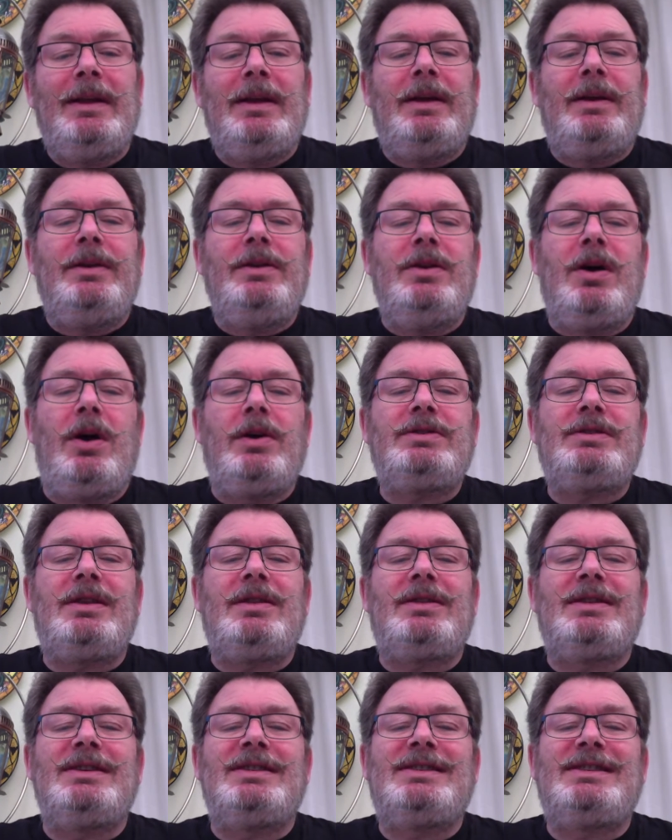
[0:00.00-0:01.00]

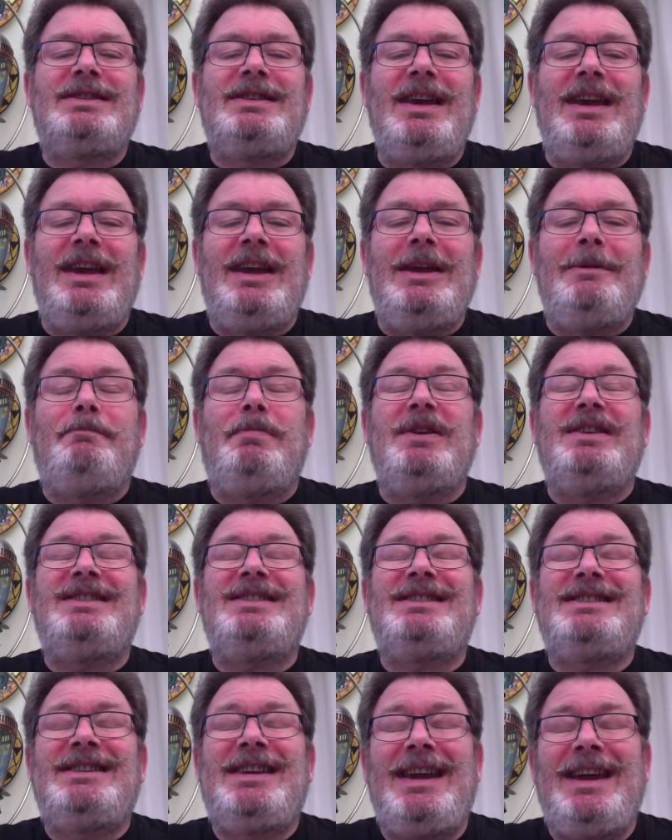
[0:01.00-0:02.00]
"Not the sea,
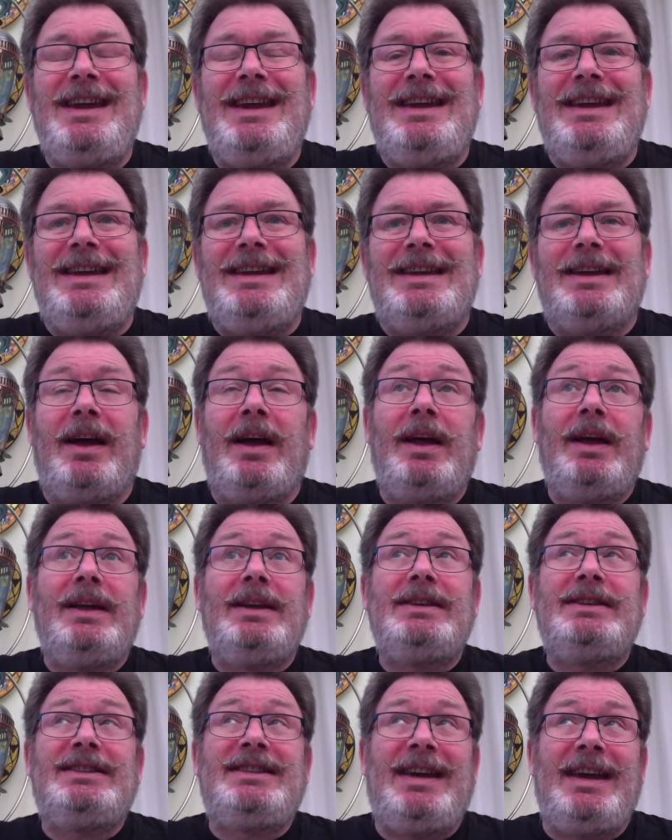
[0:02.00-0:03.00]
but tea.
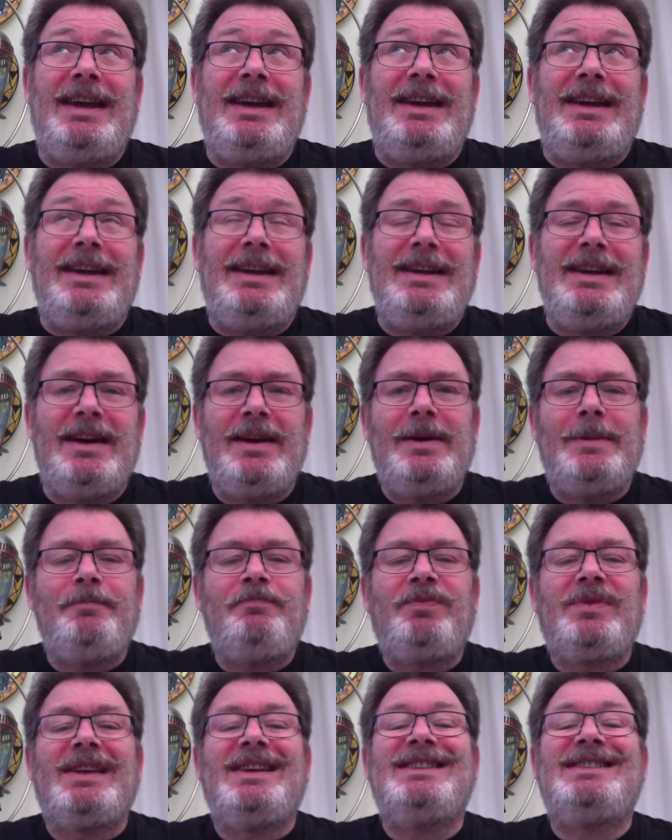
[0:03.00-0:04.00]
Tea,
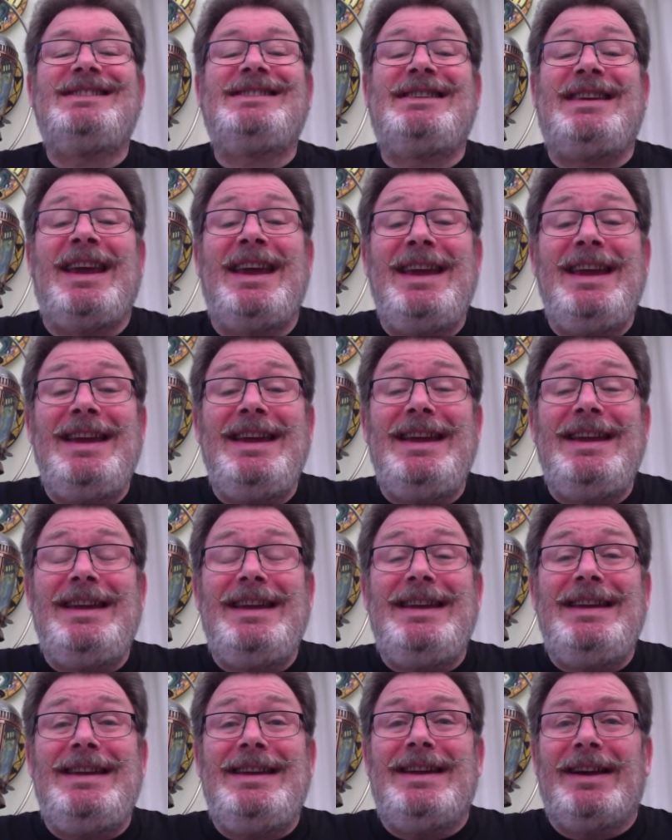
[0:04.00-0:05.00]

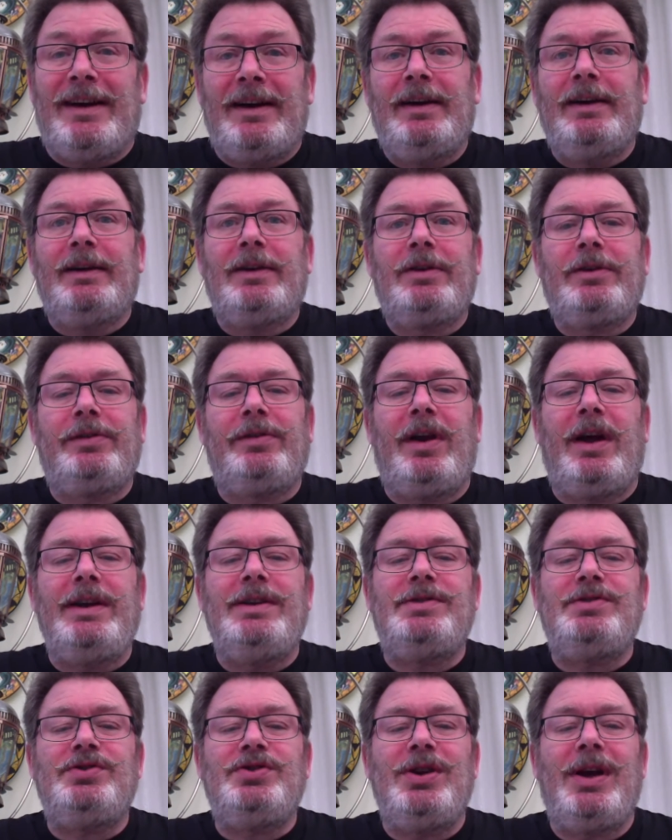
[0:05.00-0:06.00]
tea,"
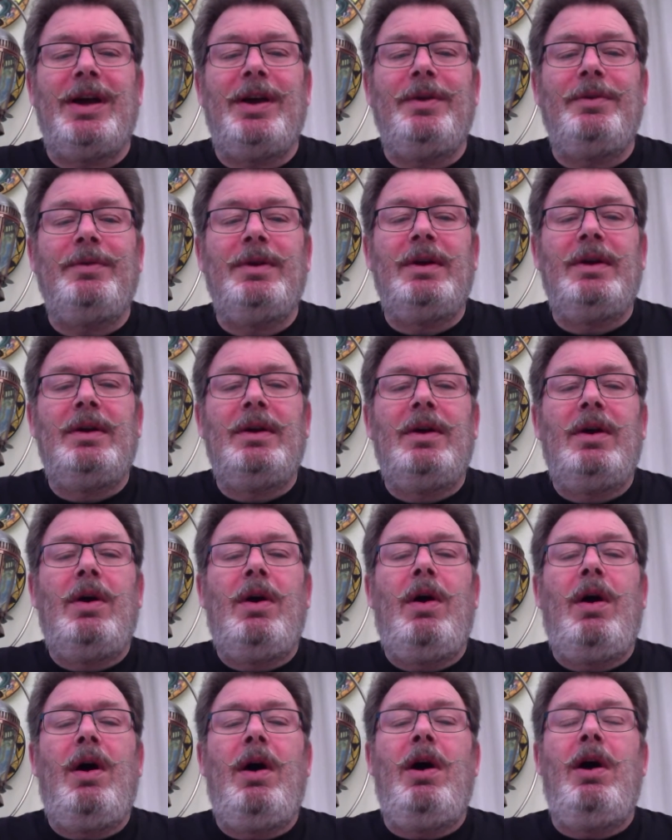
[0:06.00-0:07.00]
cried Joe.
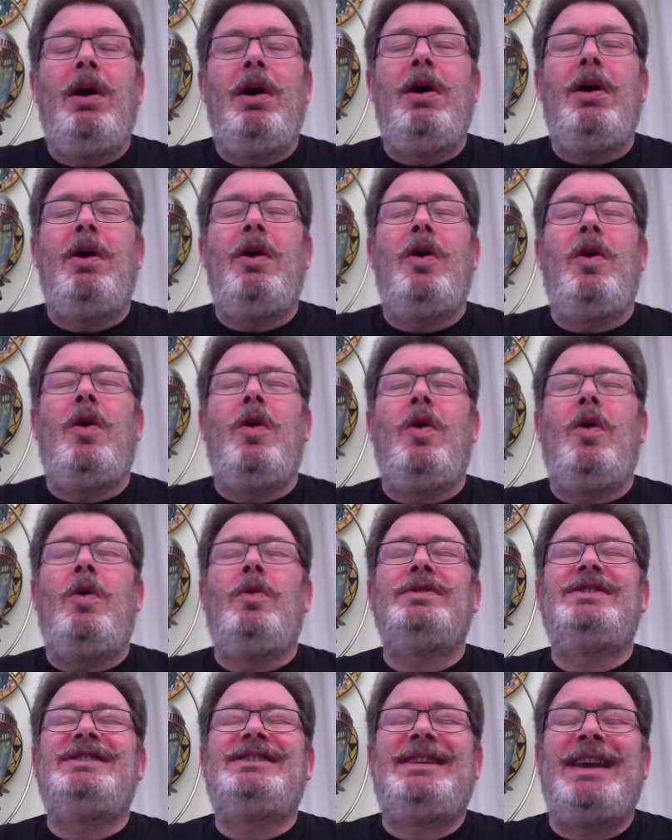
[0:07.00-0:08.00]

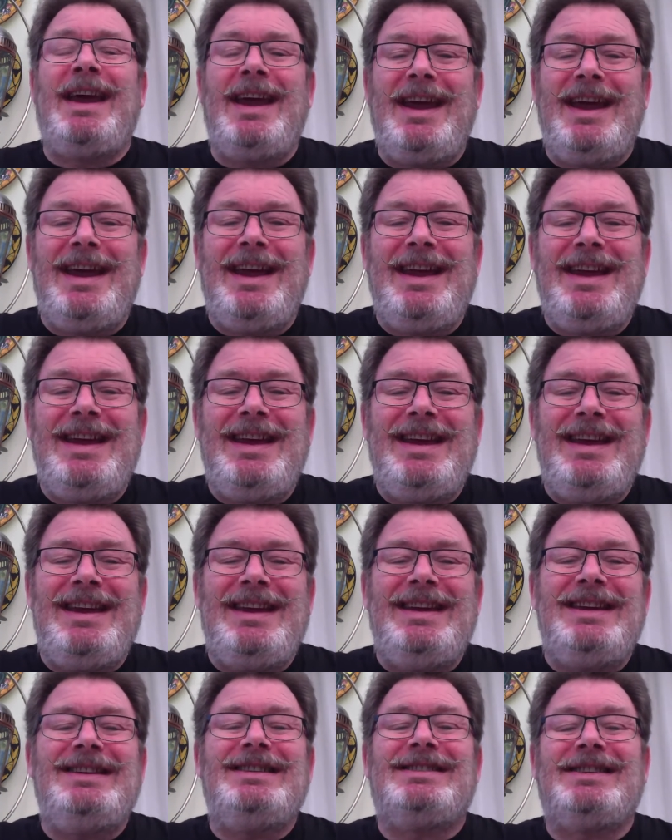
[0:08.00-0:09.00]
"Oh,
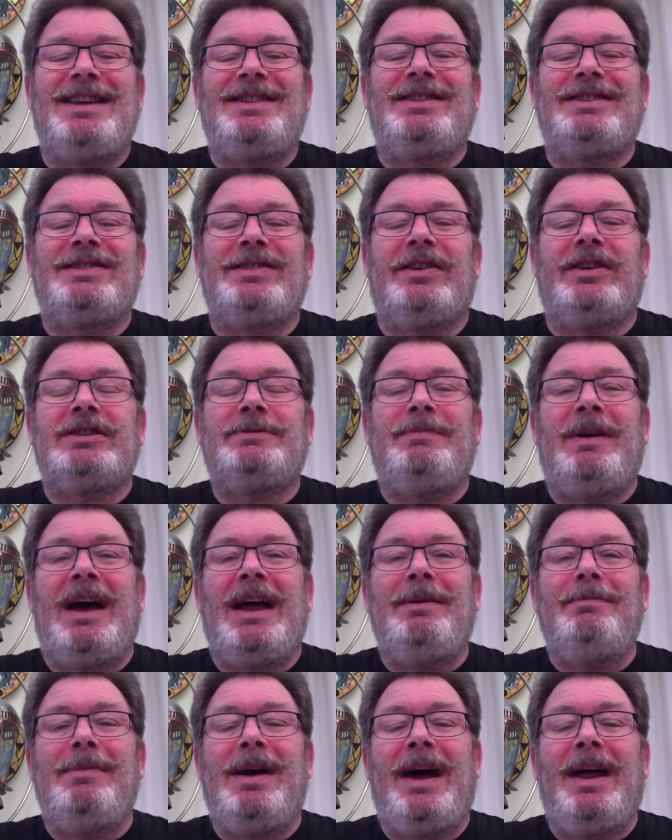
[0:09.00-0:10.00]
tea," said the
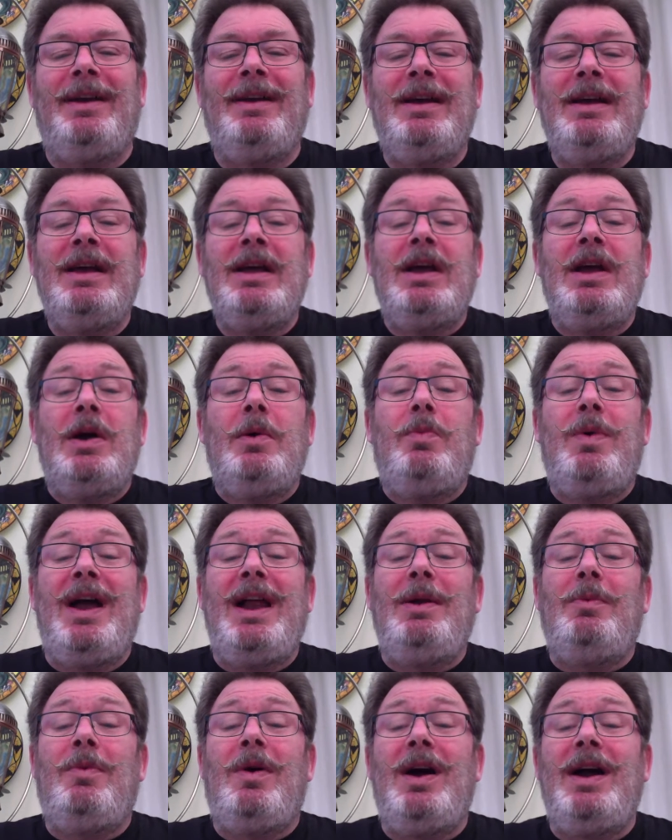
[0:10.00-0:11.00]
saucepan man.
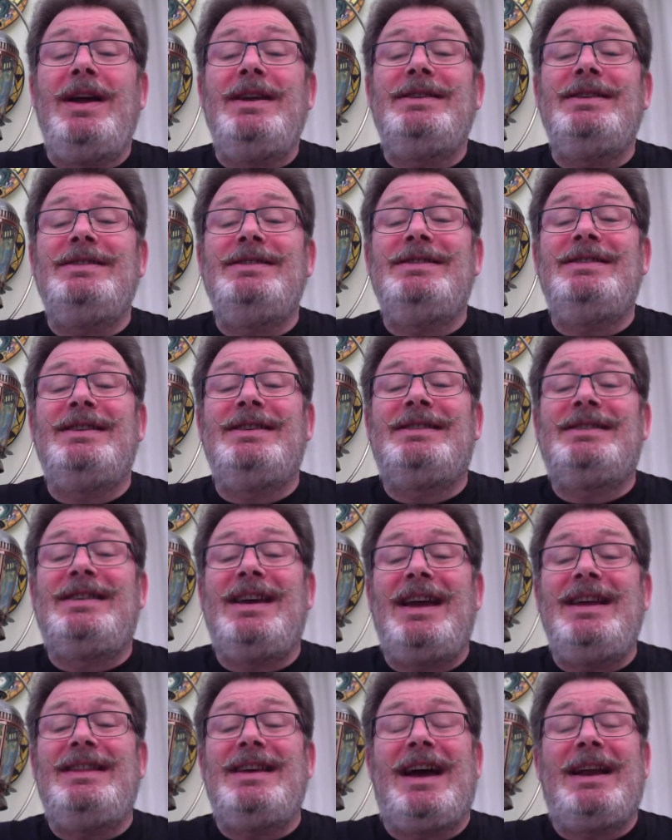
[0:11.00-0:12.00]
"Well, why didn't you
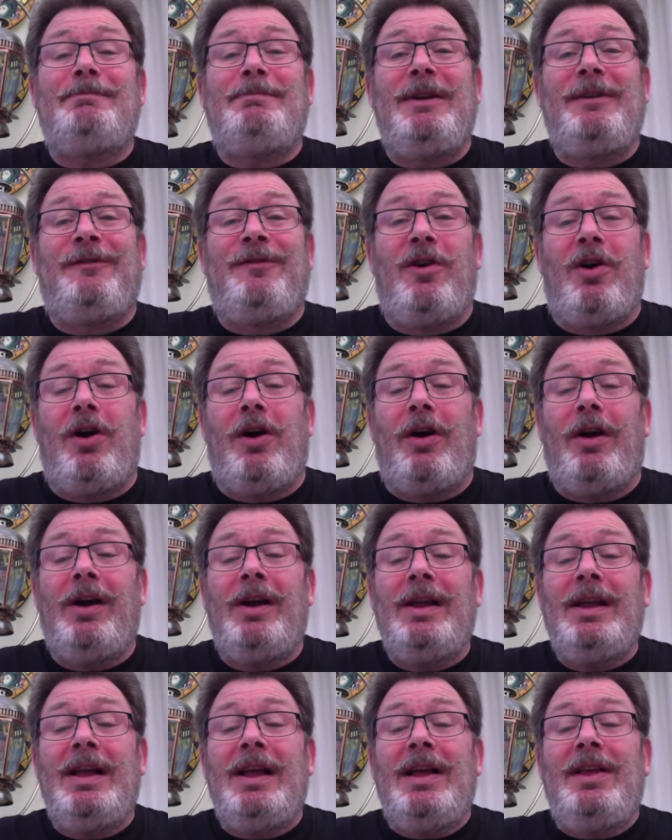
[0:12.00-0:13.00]
say that
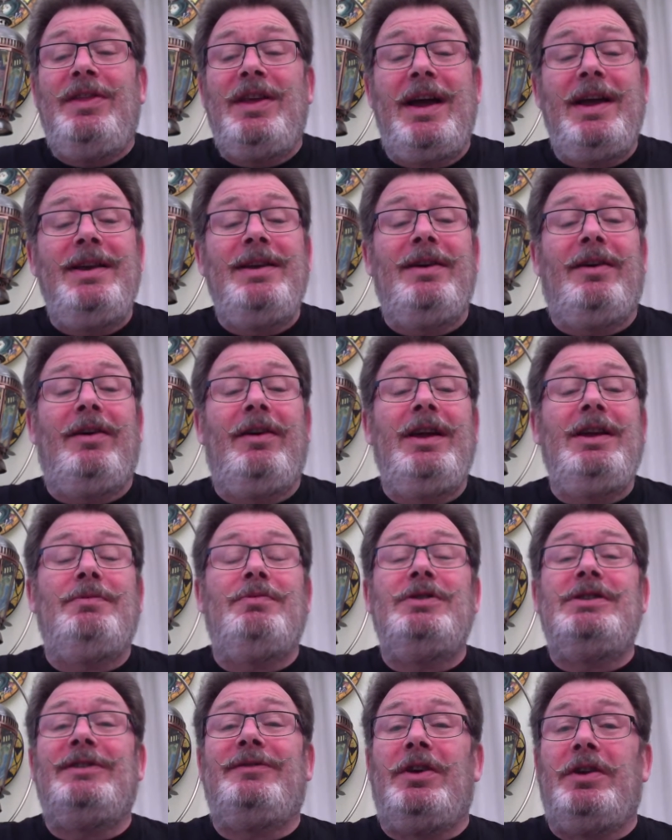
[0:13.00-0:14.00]
before? Then I
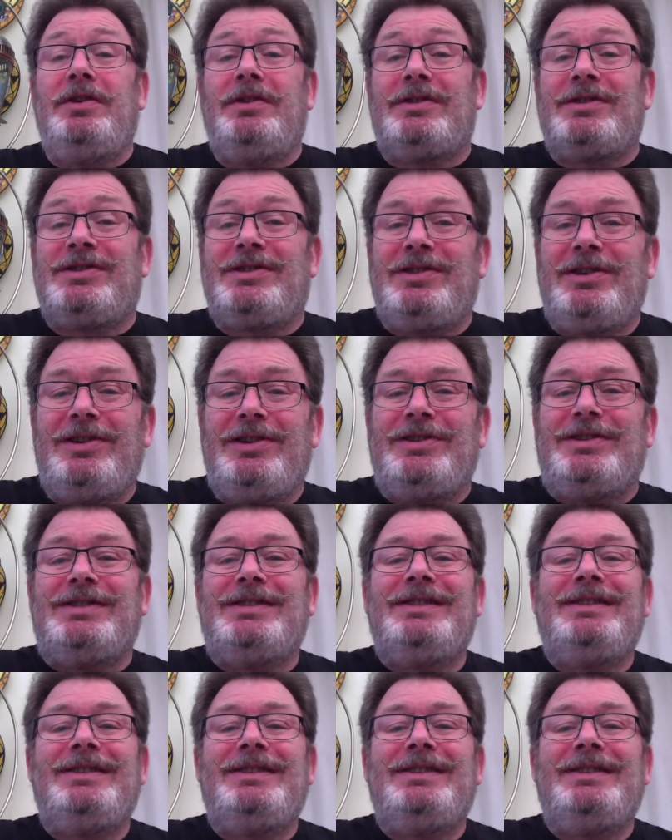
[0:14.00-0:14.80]
would have understood."